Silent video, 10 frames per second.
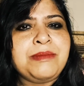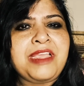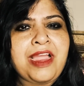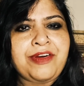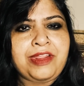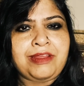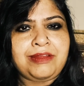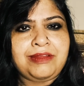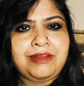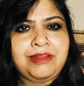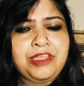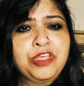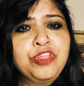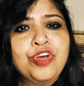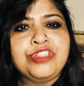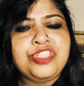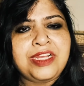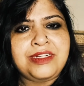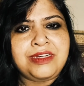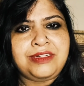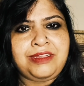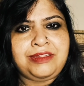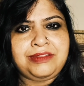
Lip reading: carrying, your child Agni,